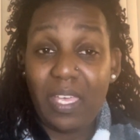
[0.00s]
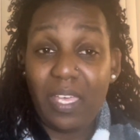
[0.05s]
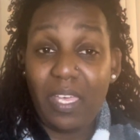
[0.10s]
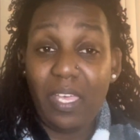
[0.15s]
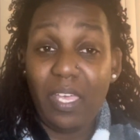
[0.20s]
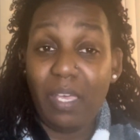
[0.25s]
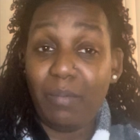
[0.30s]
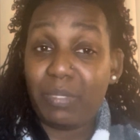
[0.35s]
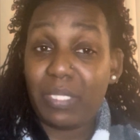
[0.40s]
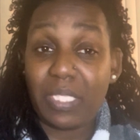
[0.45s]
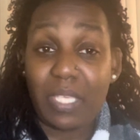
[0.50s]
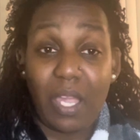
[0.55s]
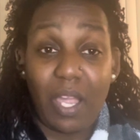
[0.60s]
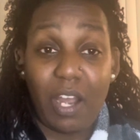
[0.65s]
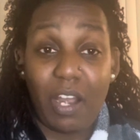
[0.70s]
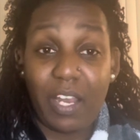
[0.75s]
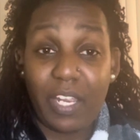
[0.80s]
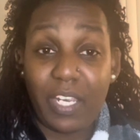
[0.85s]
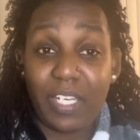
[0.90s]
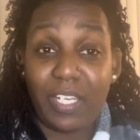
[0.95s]
I'm
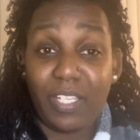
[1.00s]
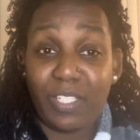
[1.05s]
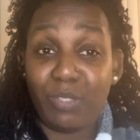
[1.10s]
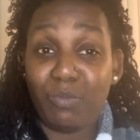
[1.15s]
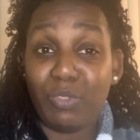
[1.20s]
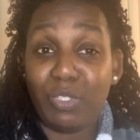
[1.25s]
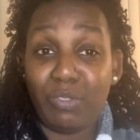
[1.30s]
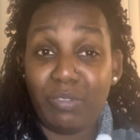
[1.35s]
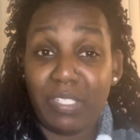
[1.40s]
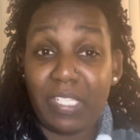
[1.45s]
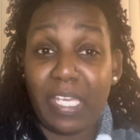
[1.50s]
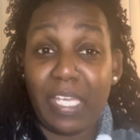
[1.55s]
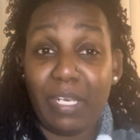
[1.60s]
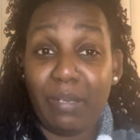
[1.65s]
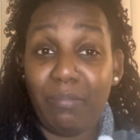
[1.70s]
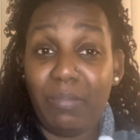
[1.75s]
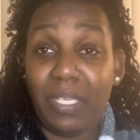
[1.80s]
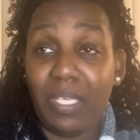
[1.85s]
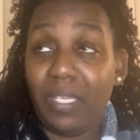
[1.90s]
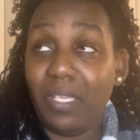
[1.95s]
sorry. That's what you're saying
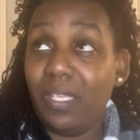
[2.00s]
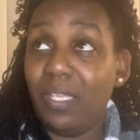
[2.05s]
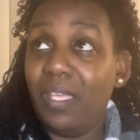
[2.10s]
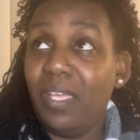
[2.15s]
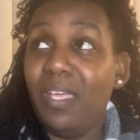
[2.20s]
to me.